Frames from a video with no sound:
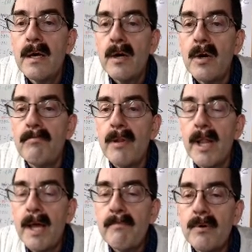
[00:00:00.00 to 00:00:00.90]
our
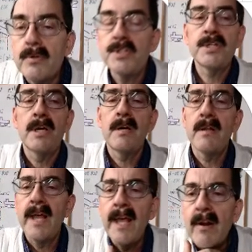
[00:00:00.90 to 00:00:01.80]
Blackboard
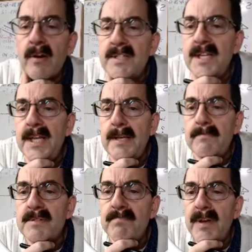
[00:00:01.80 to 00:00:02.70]
shell and our
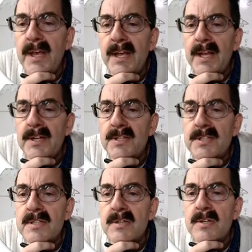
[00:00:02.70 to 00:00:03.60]
Teams page.
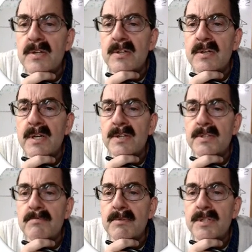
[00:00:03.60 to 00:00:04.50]
So
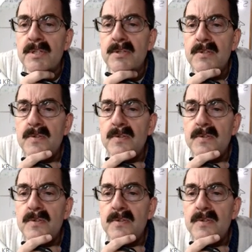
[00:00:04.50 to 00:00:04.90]
Algebra 2,